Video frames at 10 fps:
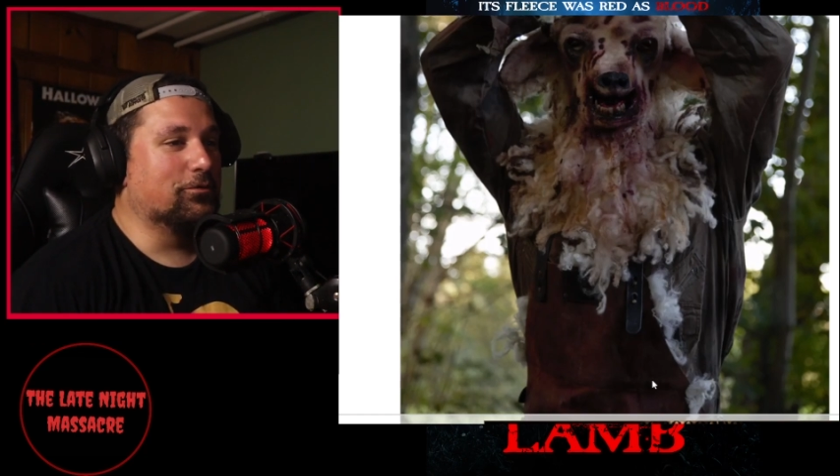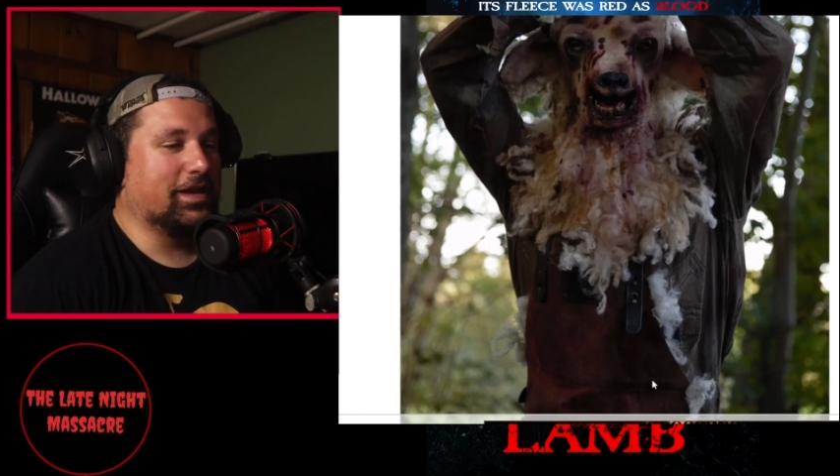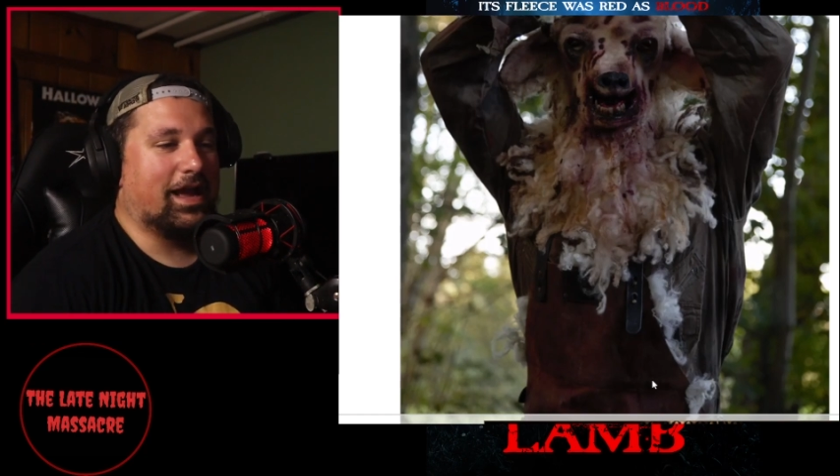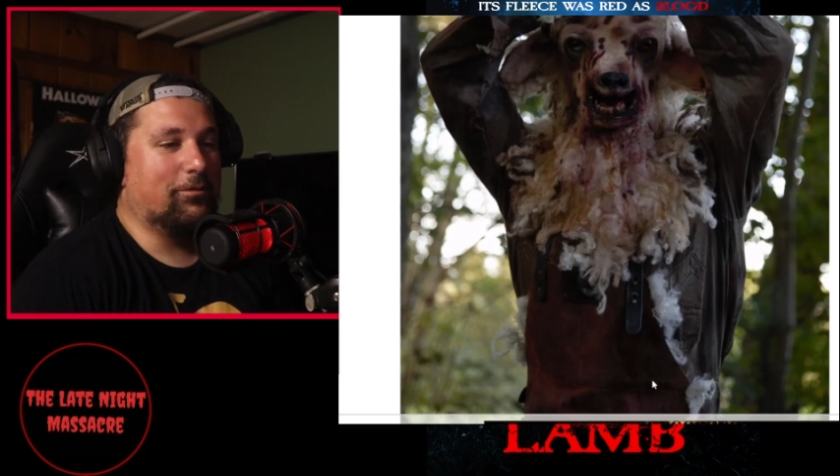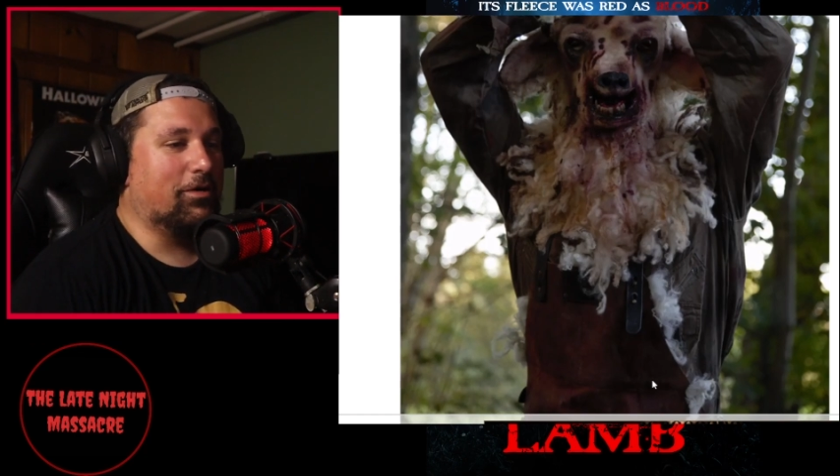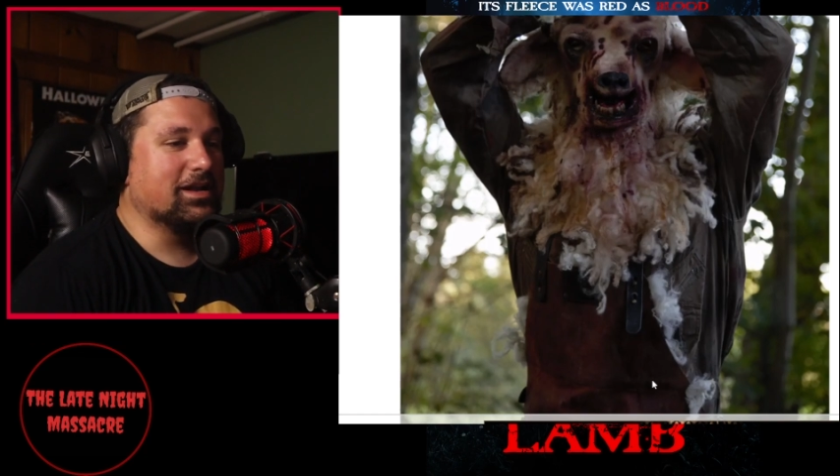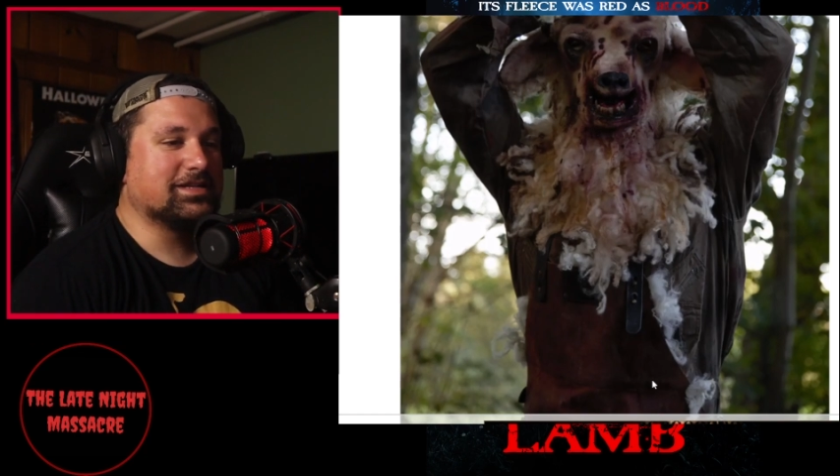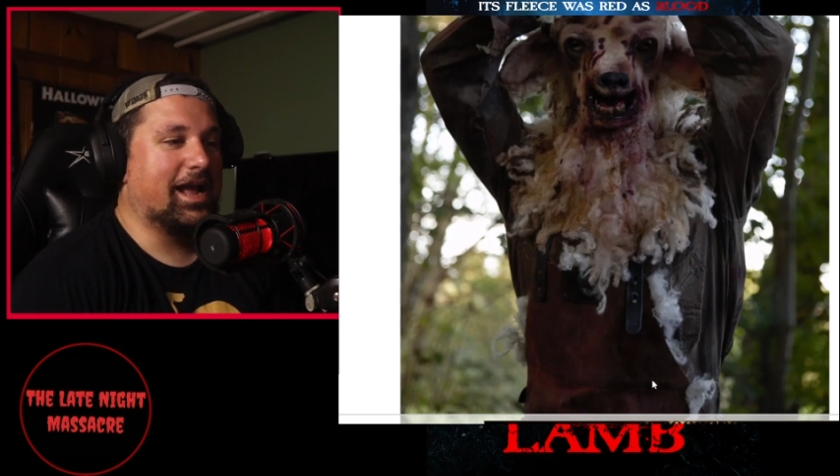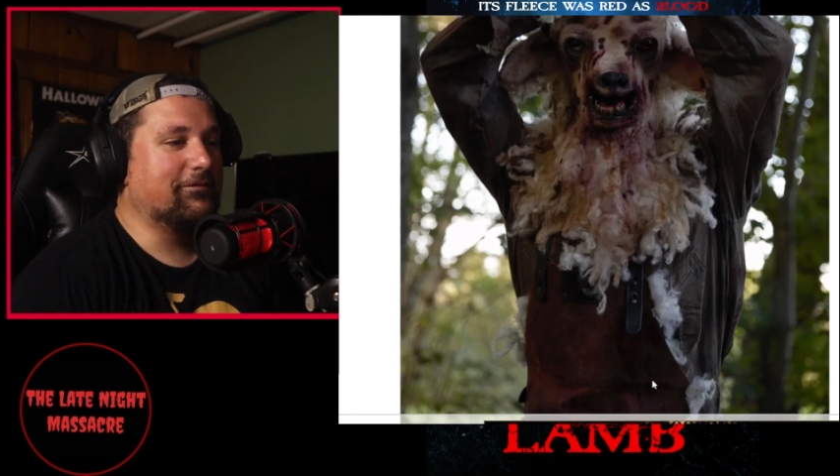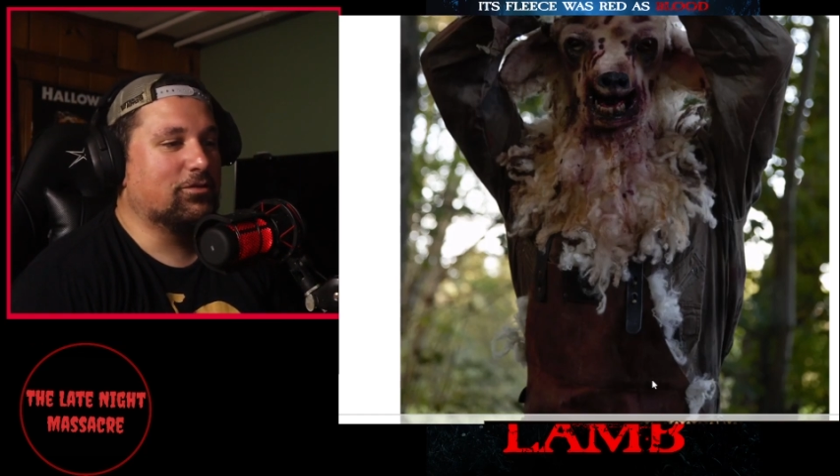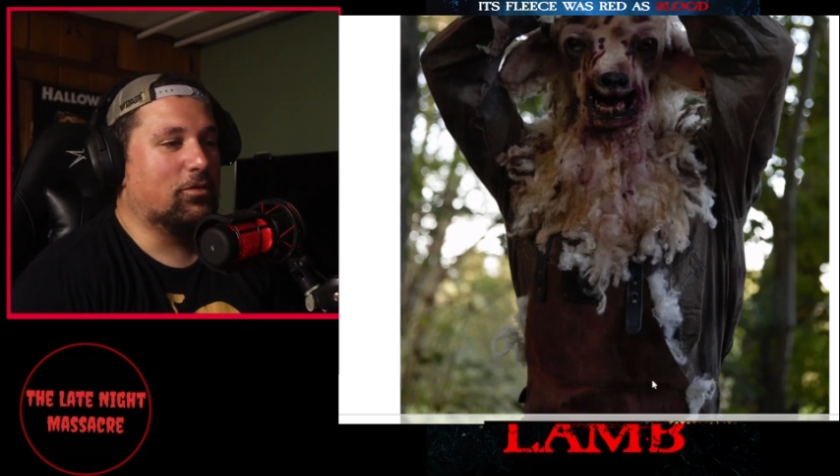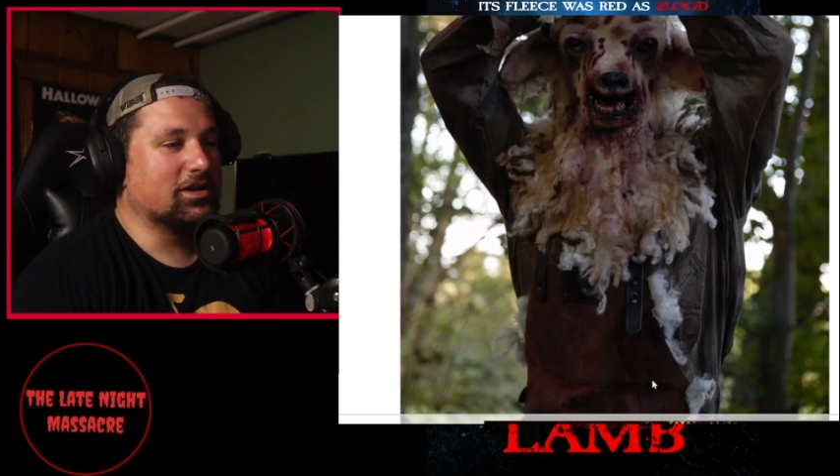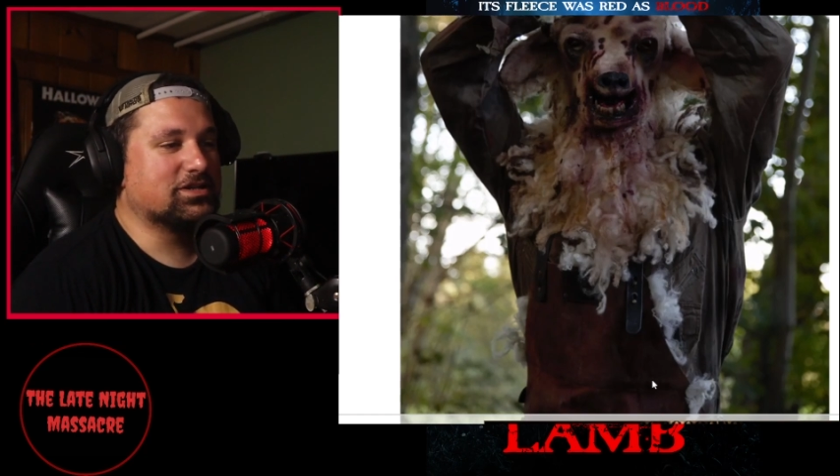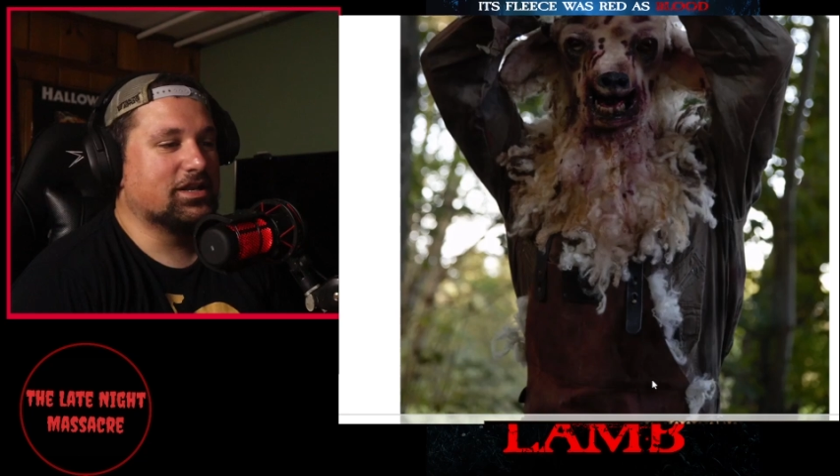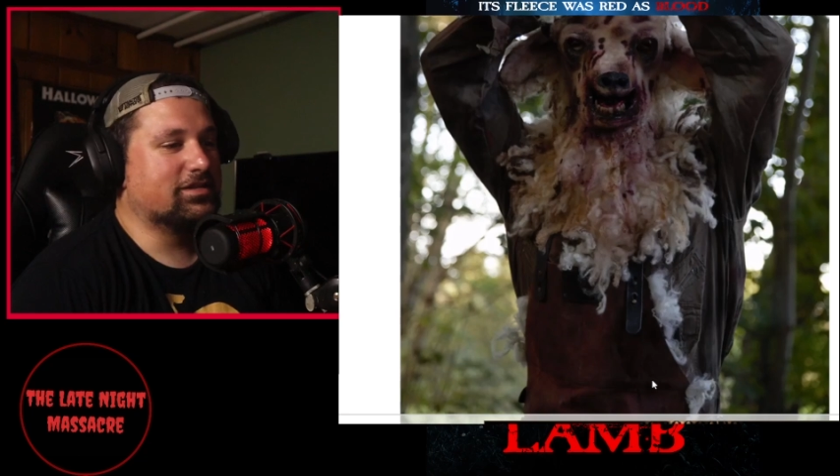like I watch, I have to
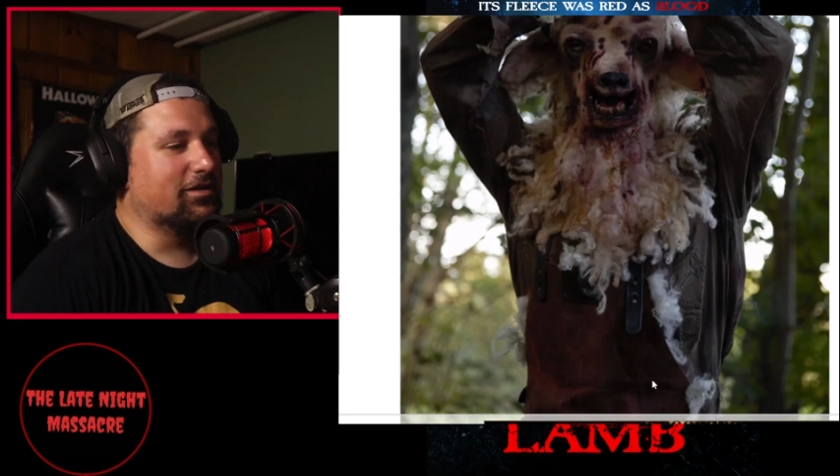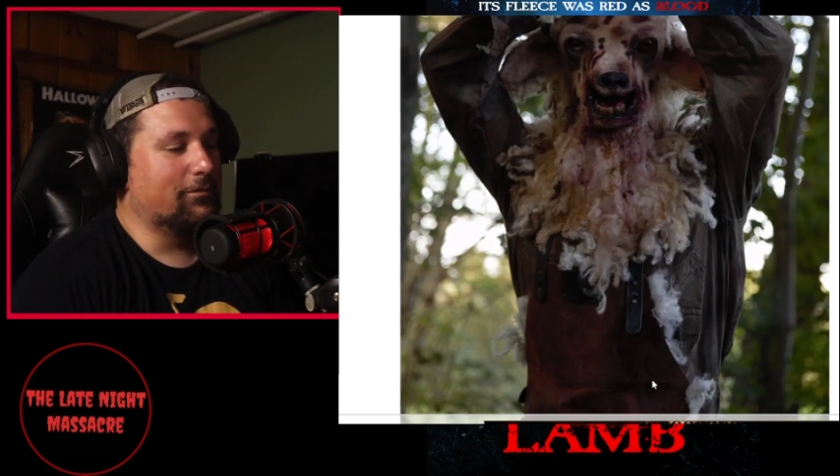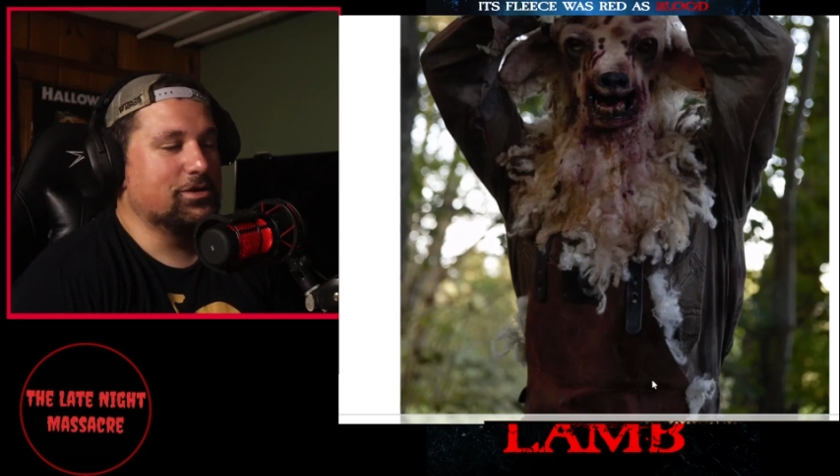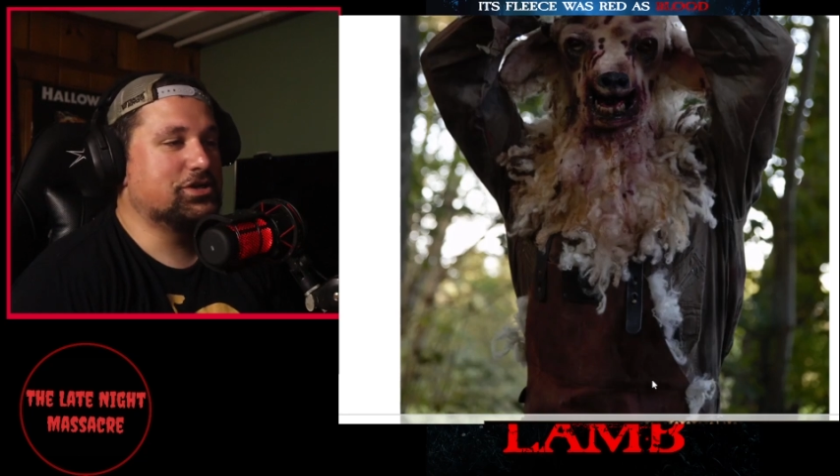watch the dumbest